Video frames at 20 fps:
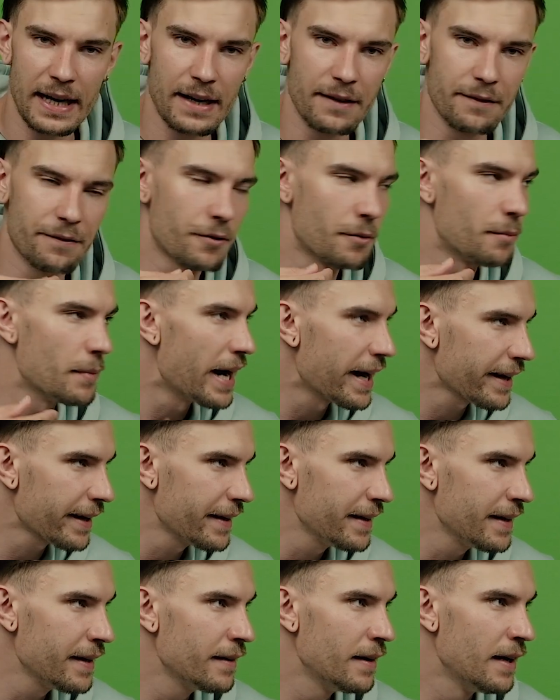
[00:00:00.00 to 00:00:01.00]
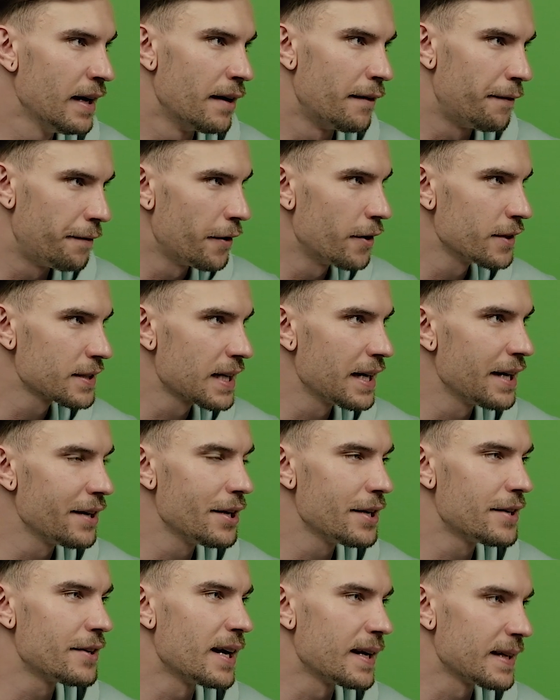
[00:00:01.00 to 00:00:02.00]
And for marketing, firstly, you
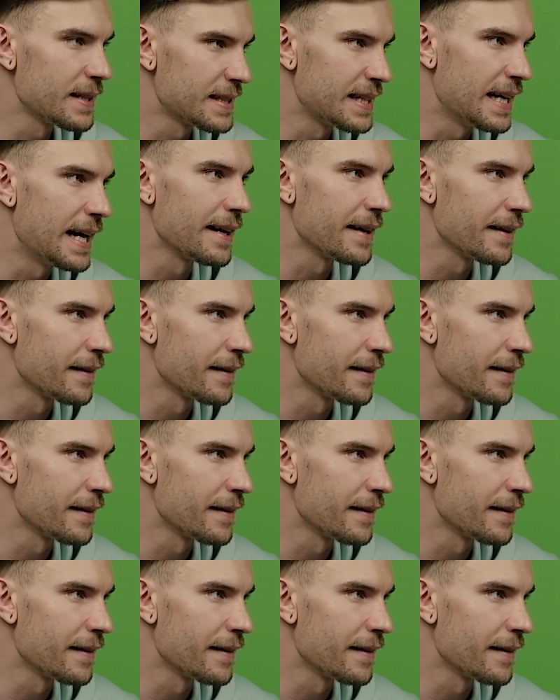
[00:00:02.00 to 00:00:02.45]
need to understand